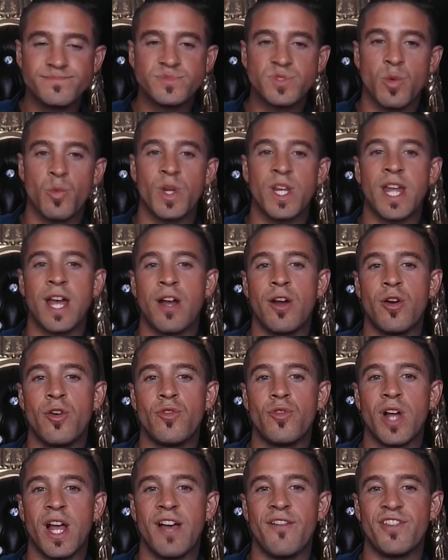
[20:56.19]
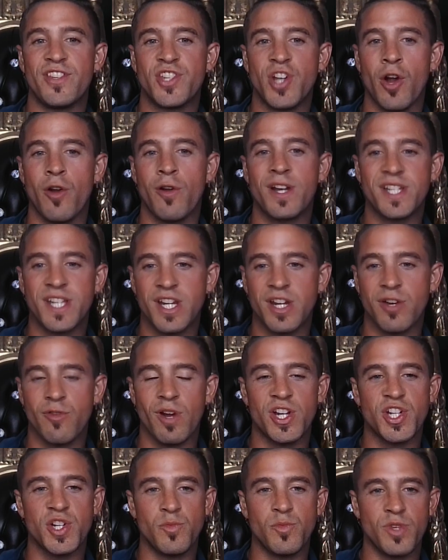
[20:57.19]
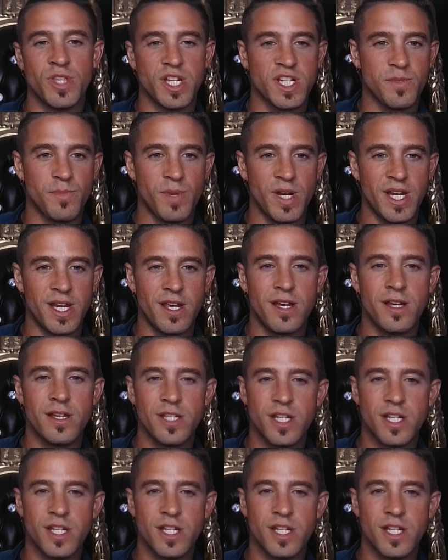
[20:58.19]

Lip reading: We now have a direct integration with Expedia.